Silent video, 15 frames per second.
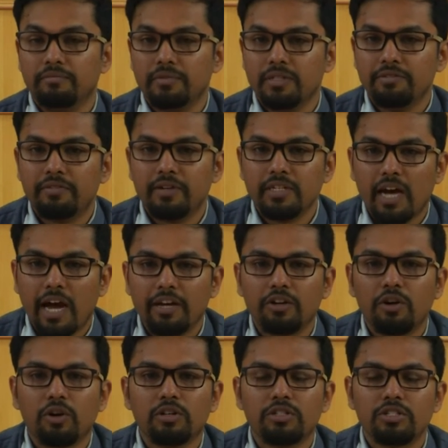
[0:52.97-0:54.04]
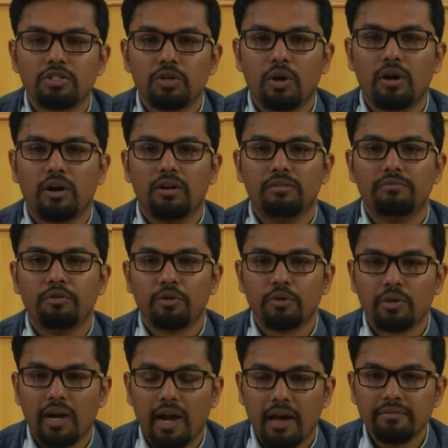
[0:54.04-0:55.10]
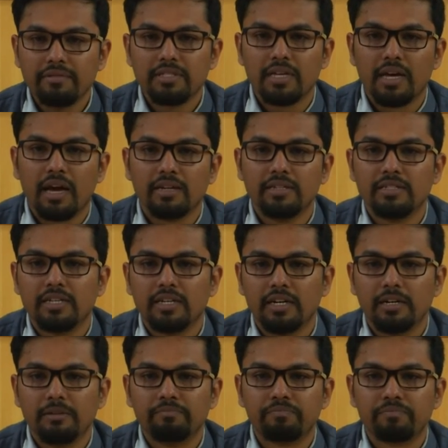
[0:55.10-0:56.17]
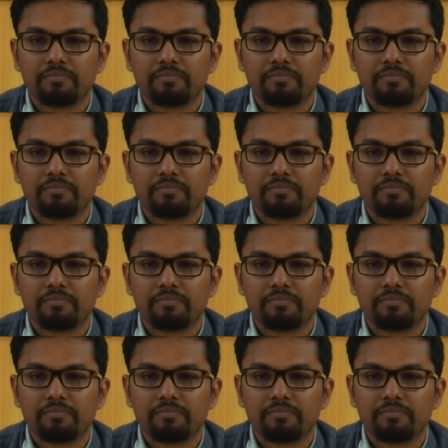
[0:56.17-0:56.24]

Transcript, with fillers: different icons or photographs and um,